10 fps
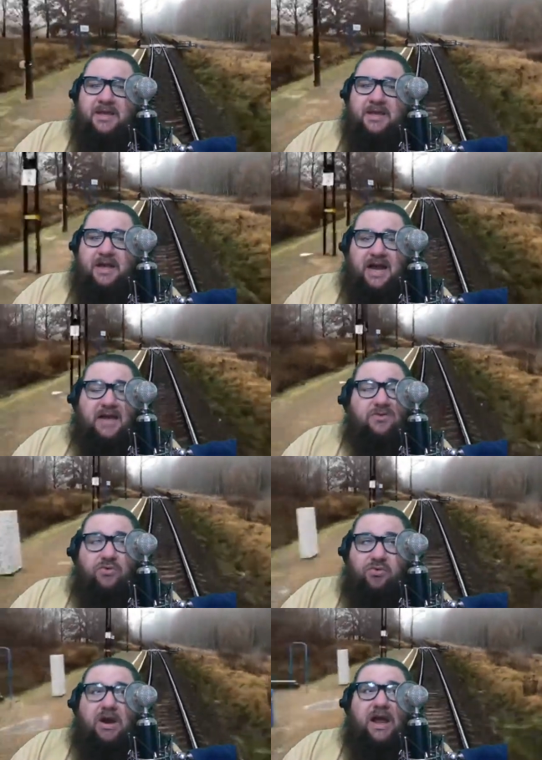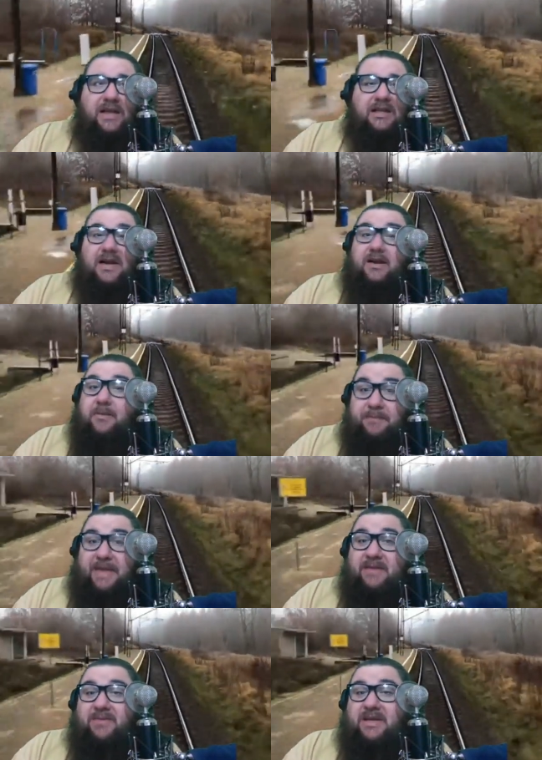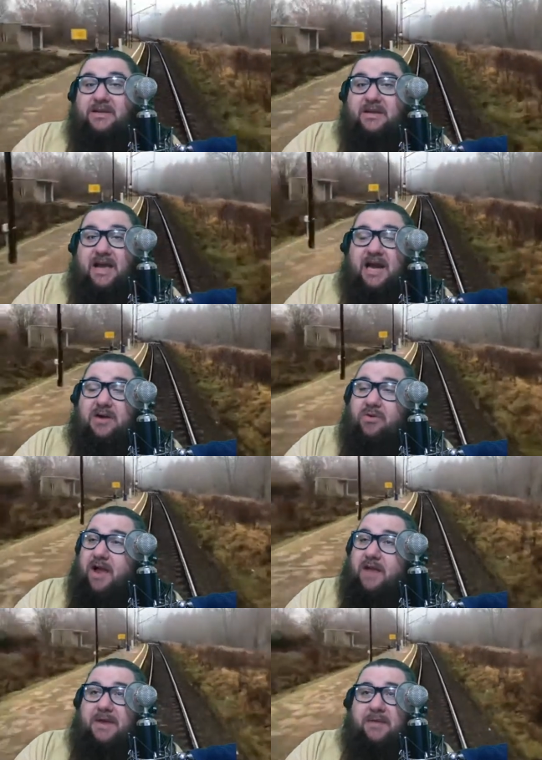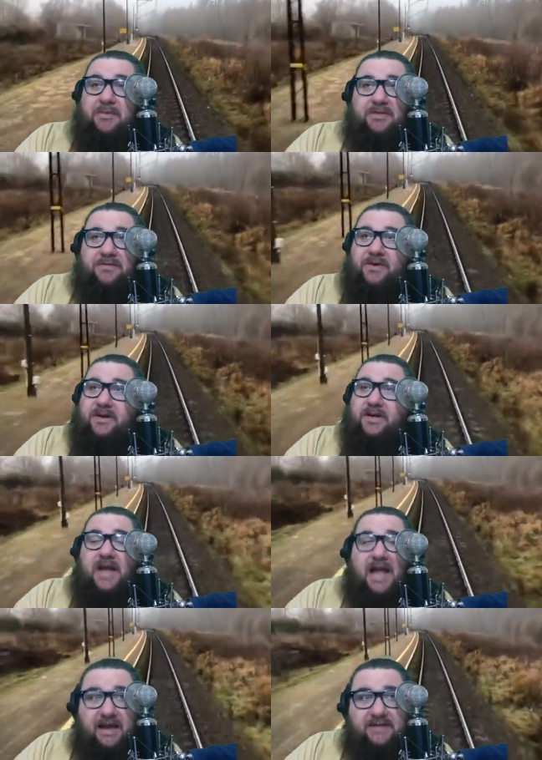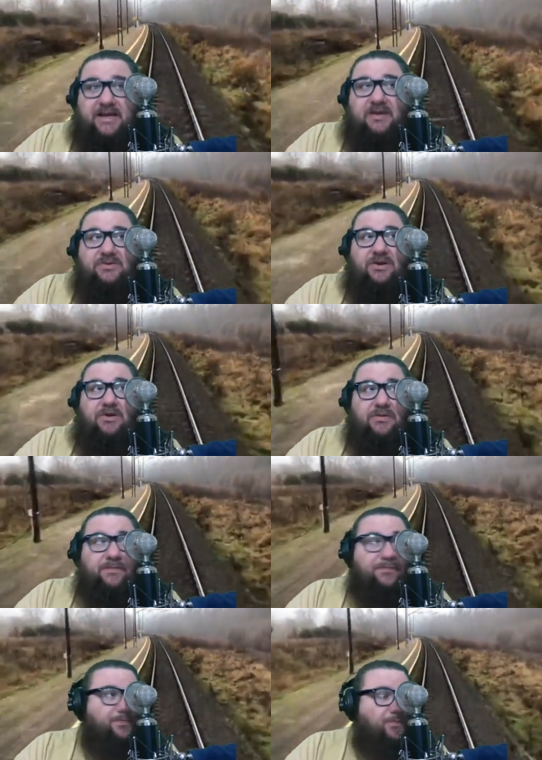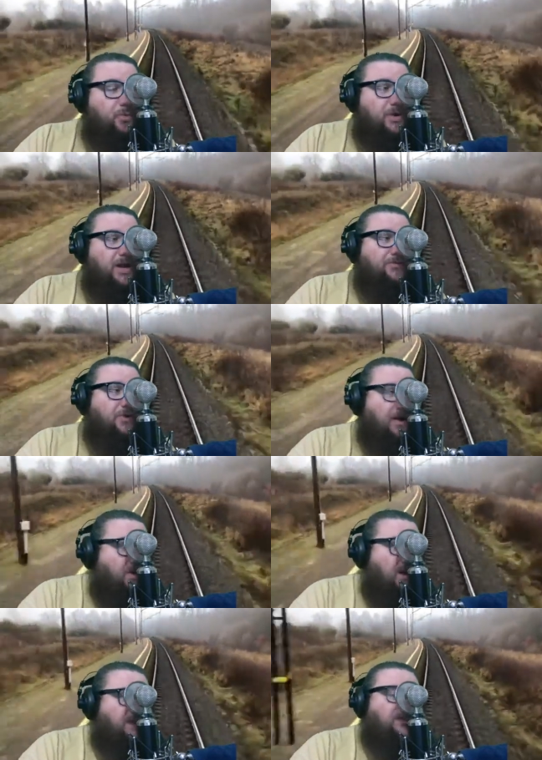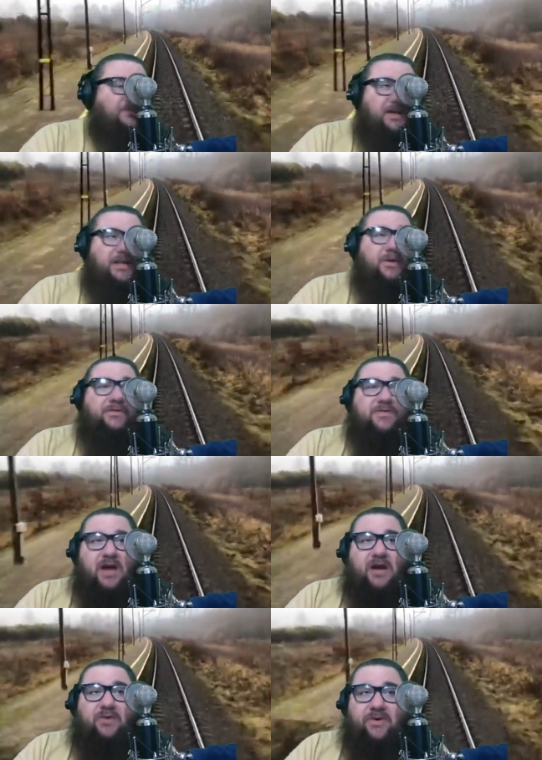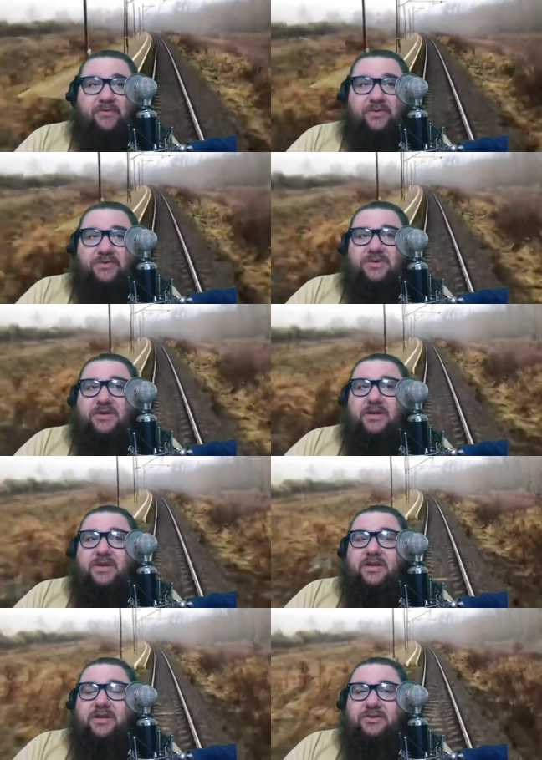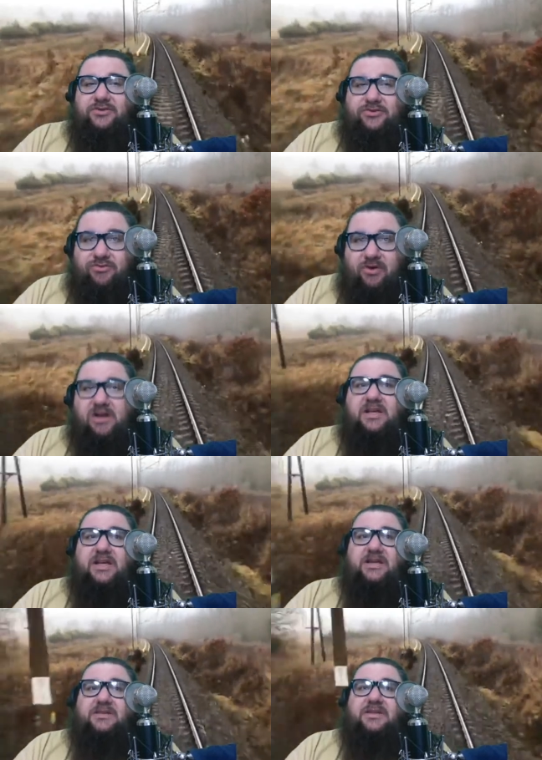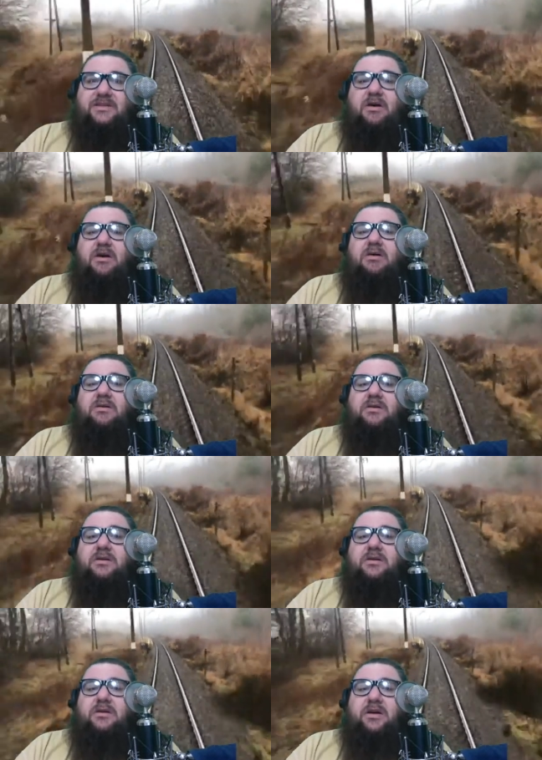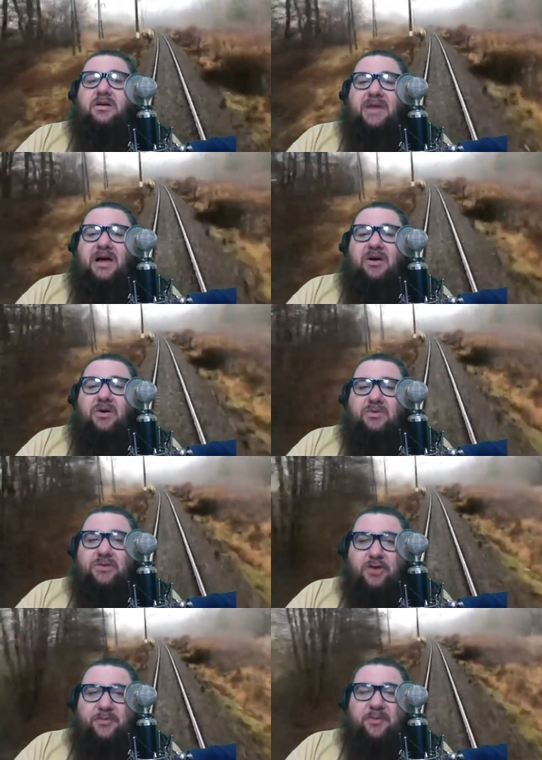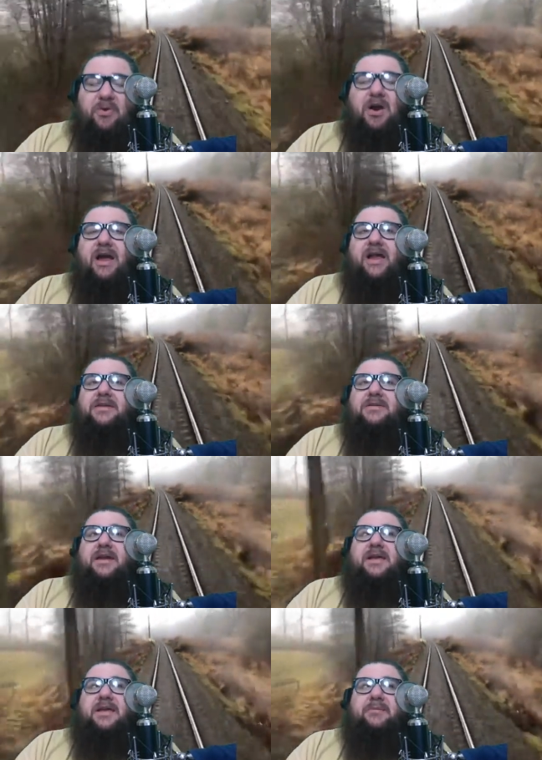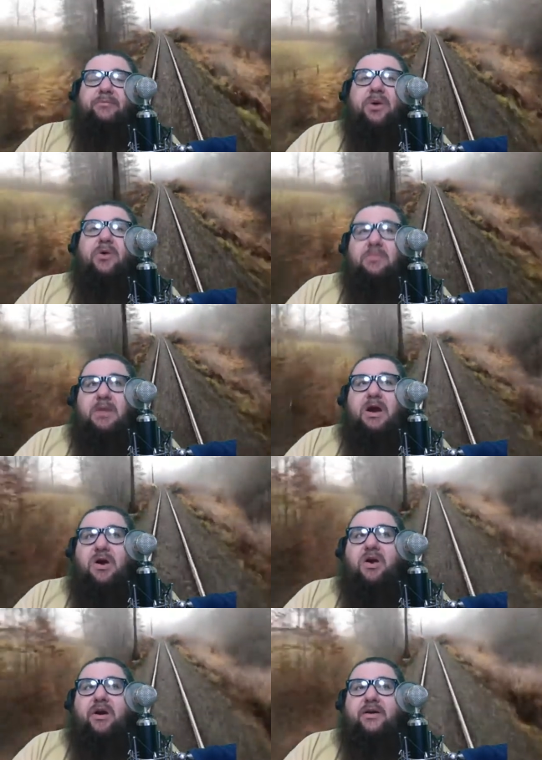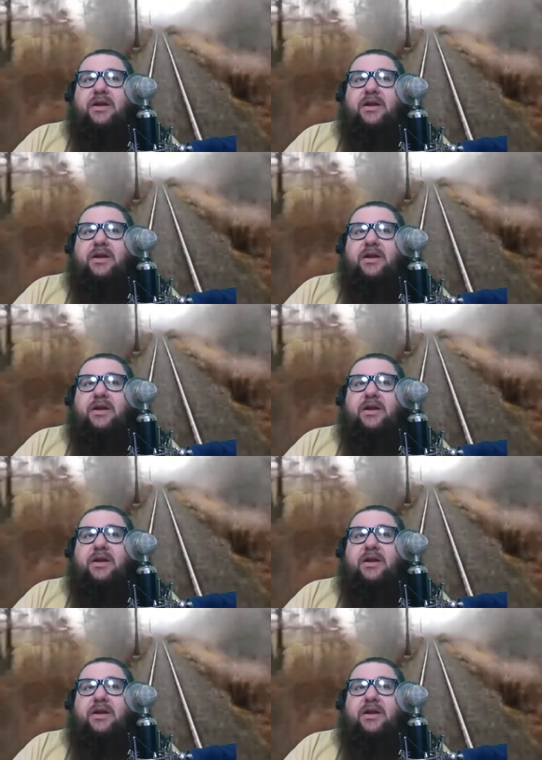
I cried like a baby. I cried my motherfucking eyes out, y'all, whenever I watched the video of Doc Rivers struggling to talk about Kobe Bryant. Like, it broke my heart.